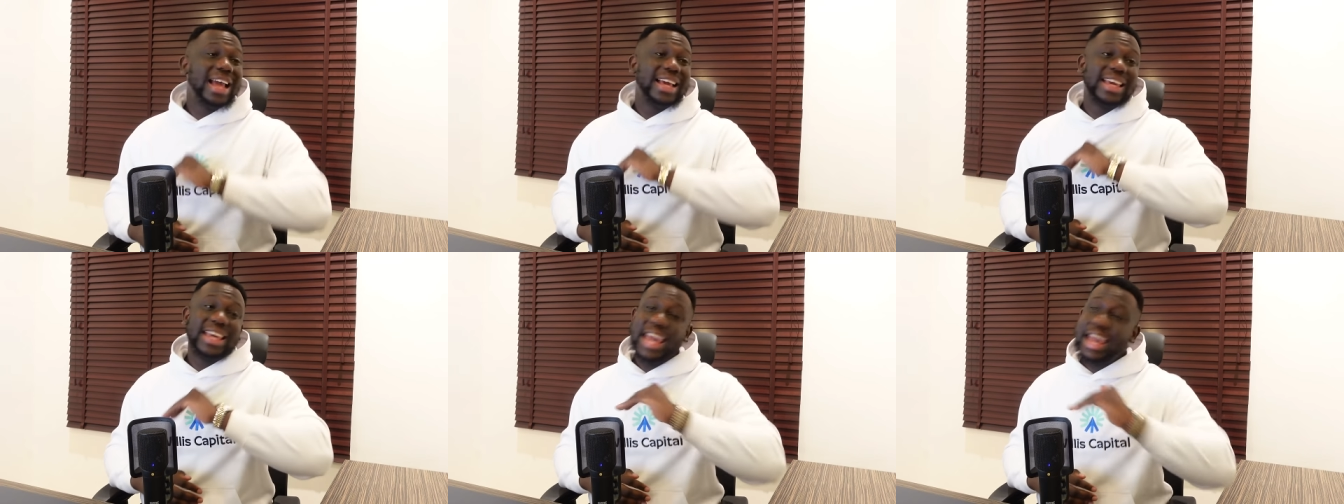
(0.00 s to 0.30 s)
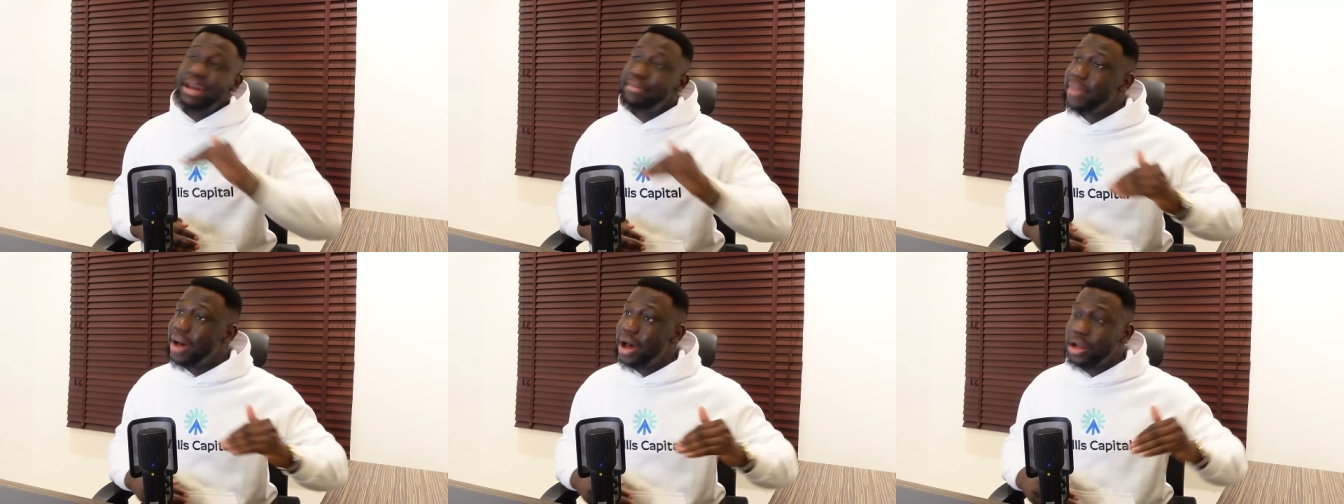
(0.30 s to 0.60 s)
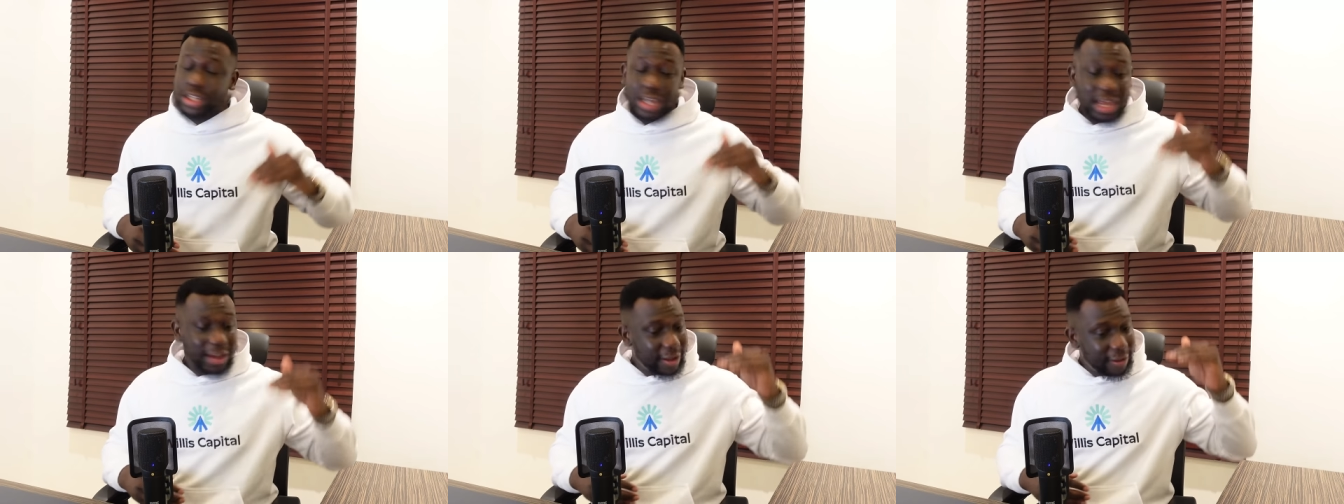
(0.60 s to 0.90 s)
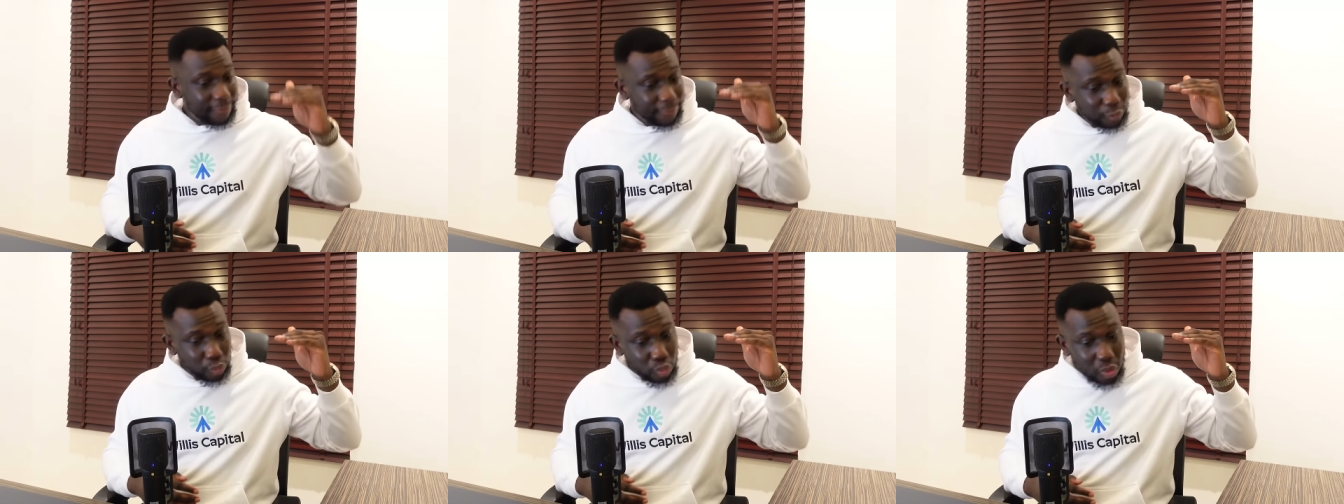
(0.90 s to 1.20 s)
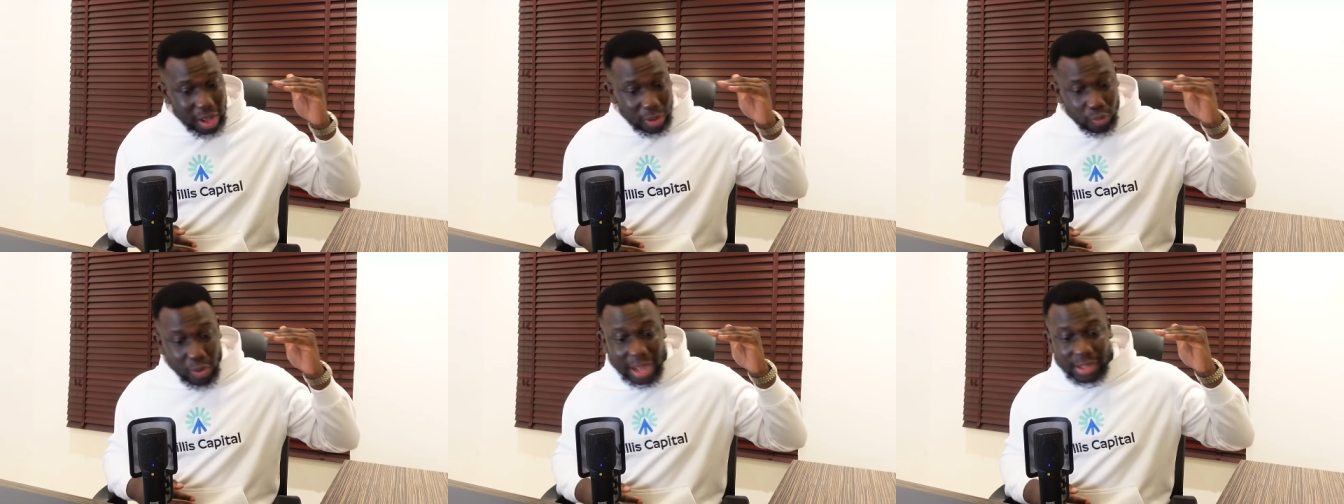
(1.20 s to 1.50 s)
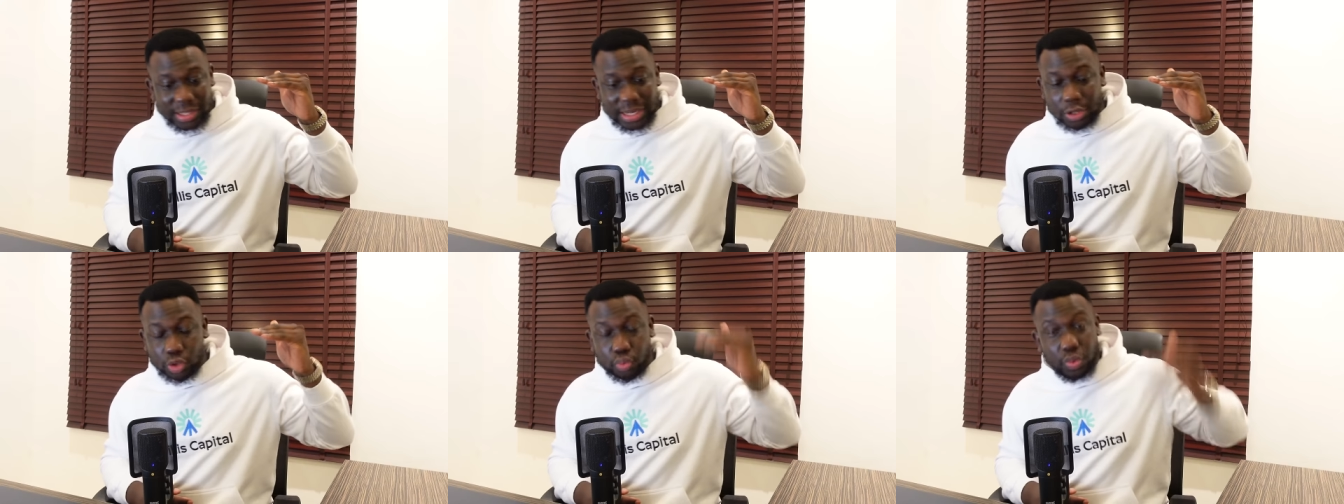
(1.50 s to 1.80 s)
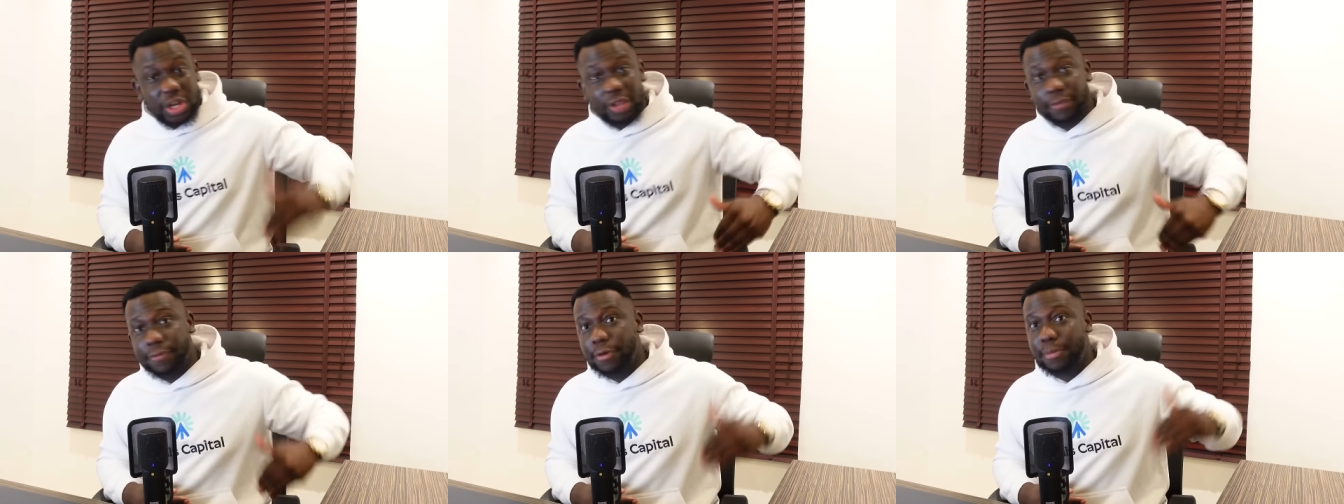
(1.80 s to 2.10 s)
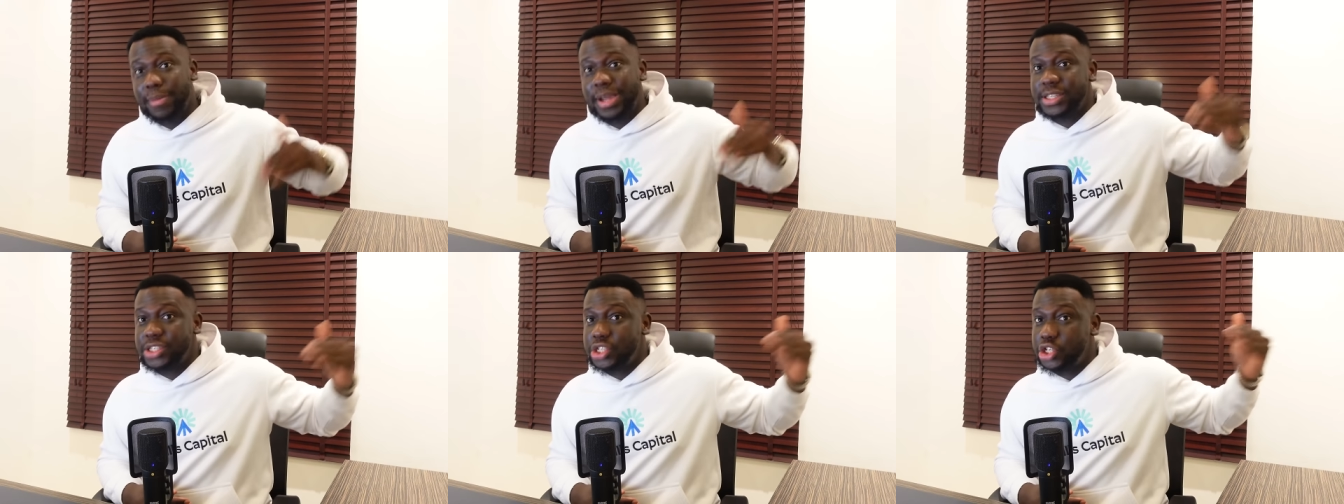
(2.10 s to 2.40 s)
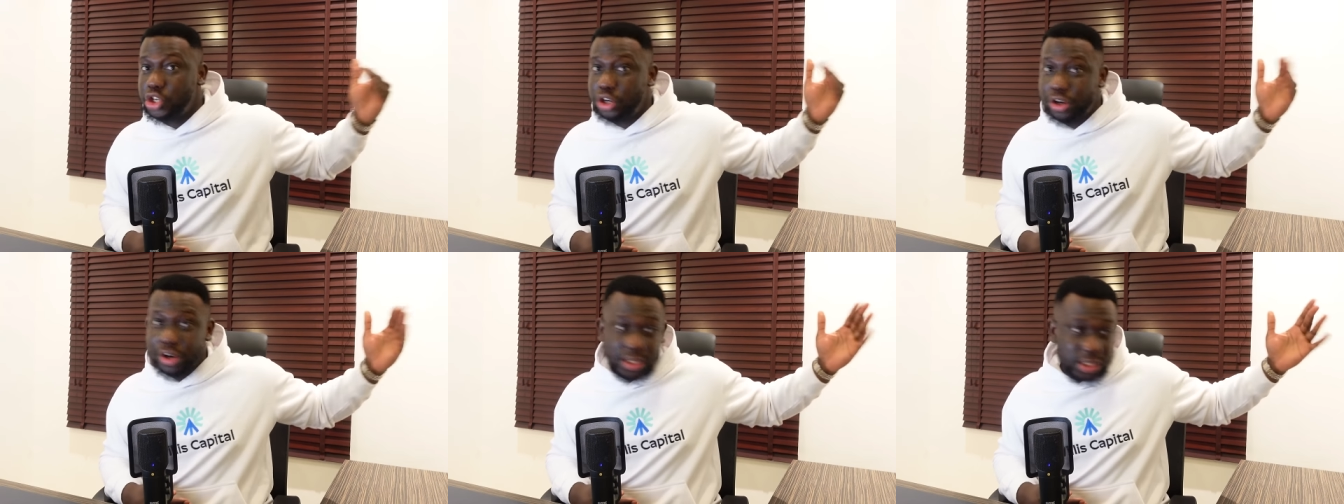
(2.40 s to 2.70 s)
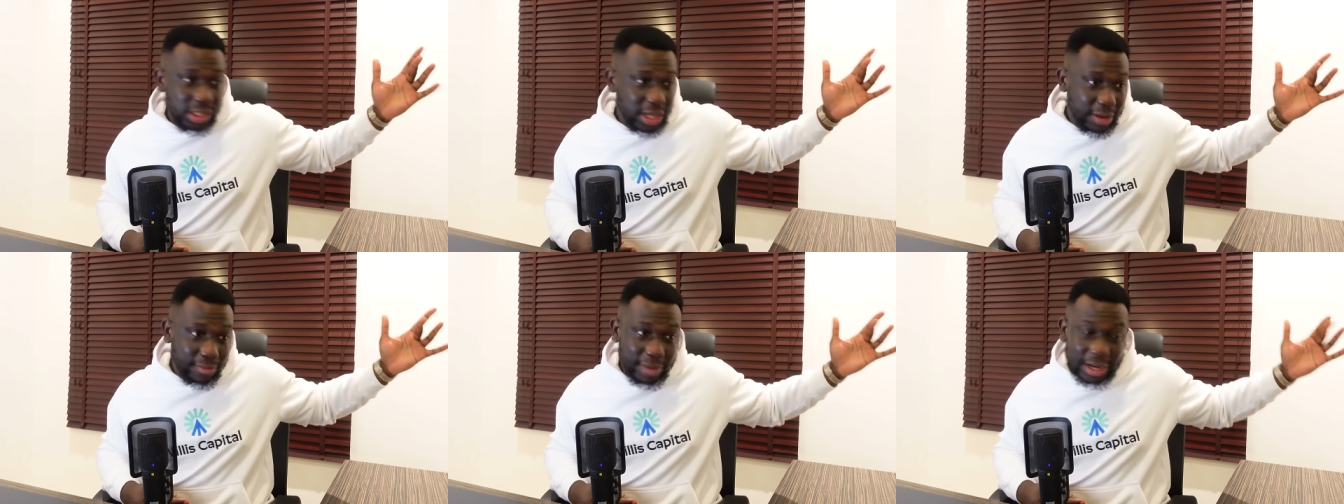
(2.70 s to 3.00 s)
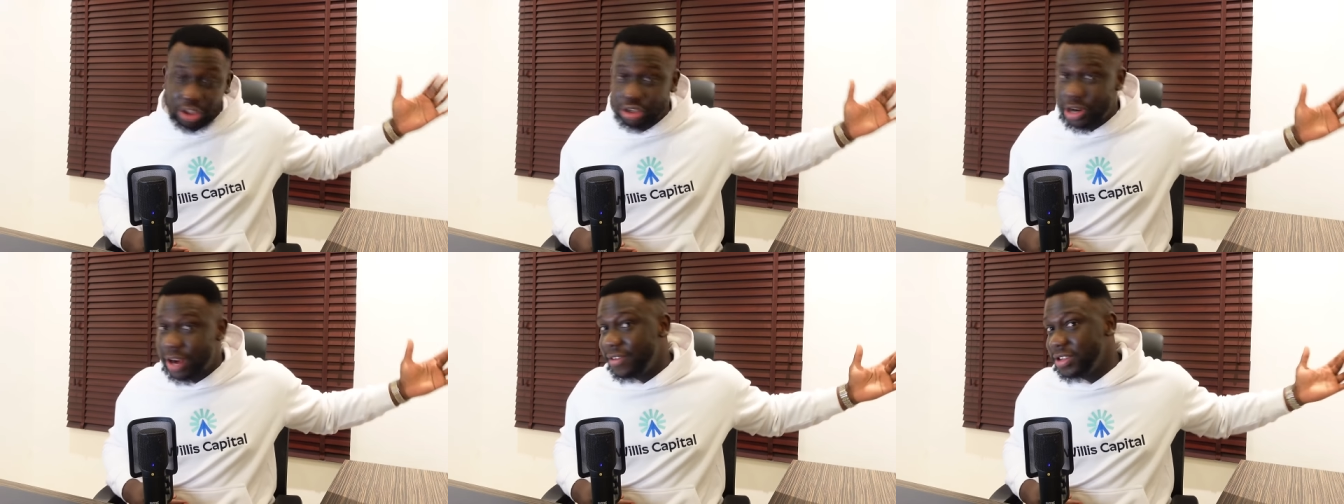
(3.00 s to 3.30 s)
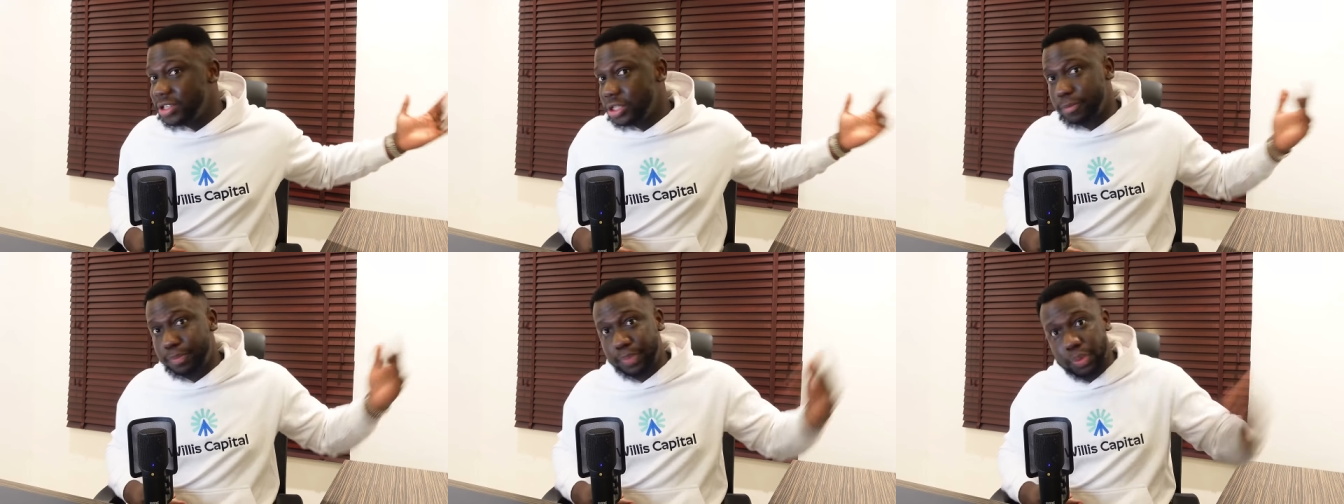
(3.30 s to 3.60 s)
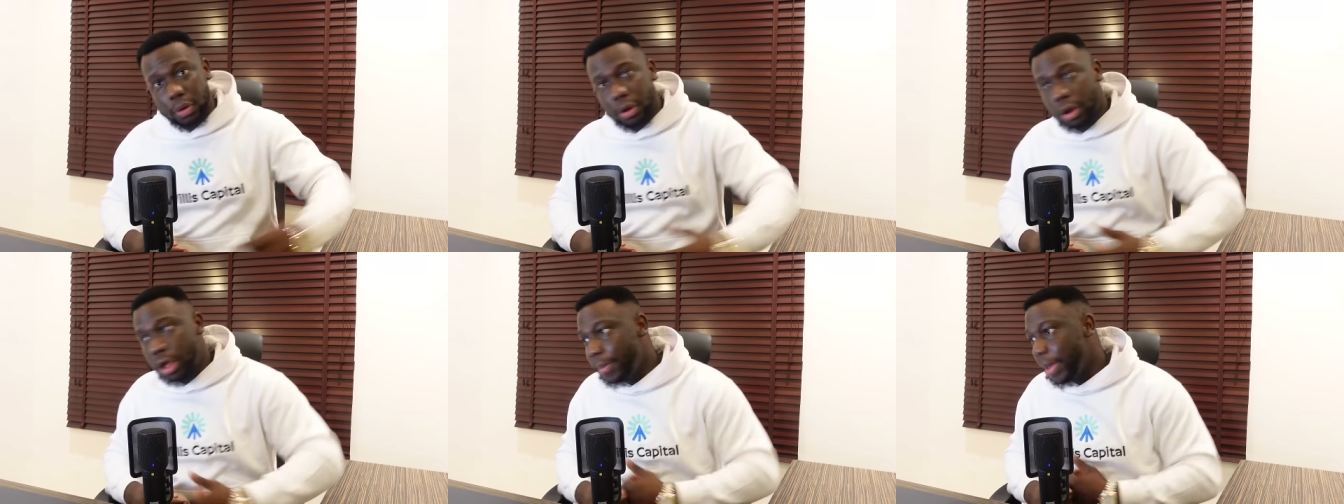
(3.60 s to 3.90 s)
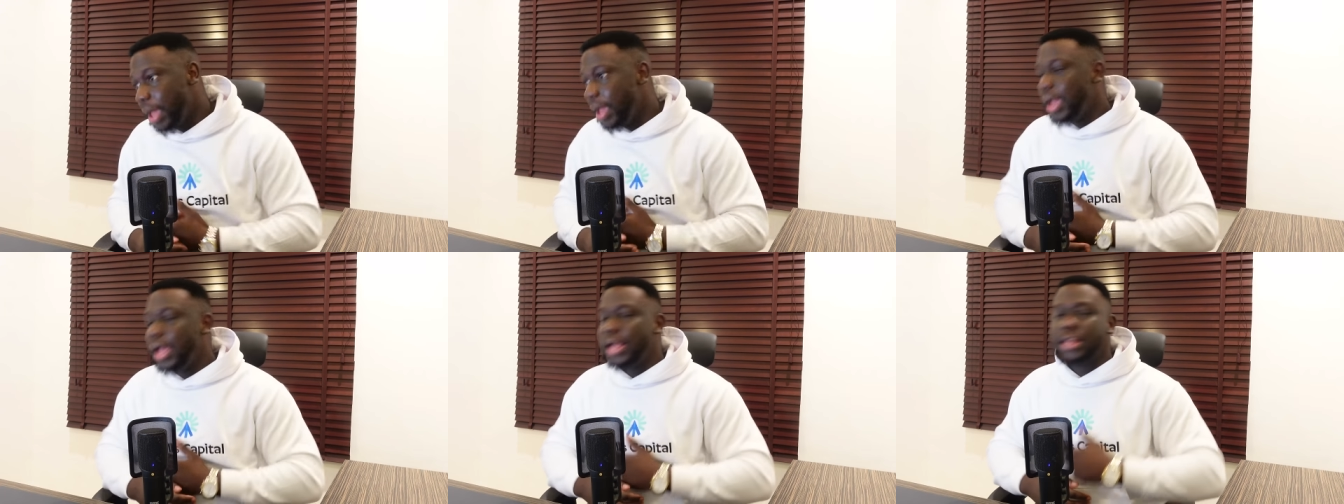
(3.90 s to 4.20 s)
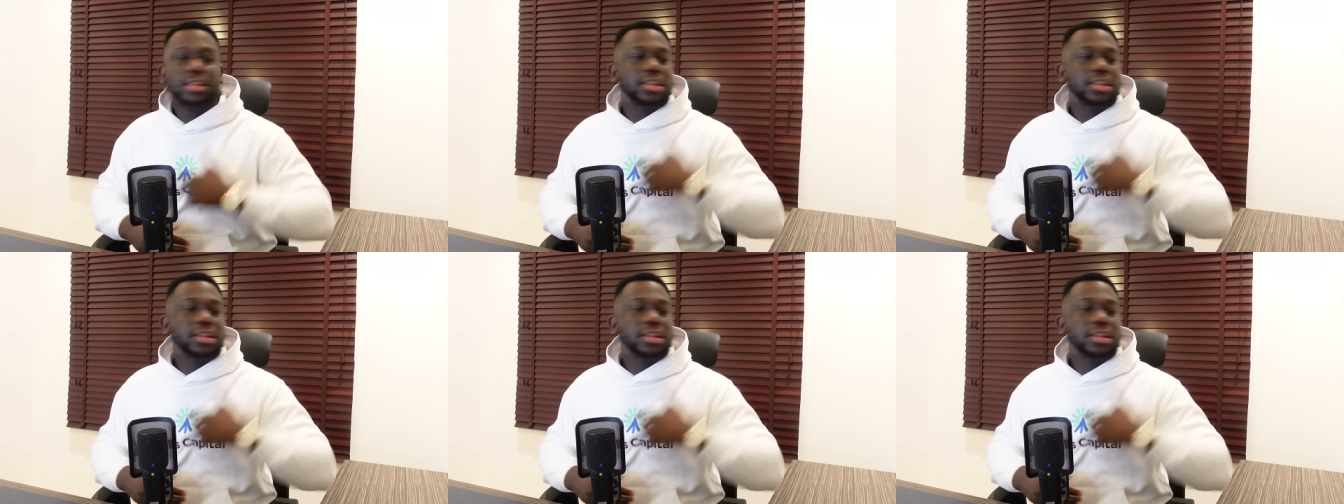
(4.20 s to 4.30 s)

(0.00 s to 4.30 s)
I came out, even whilst I was waiting for my security and my drivers to pull up,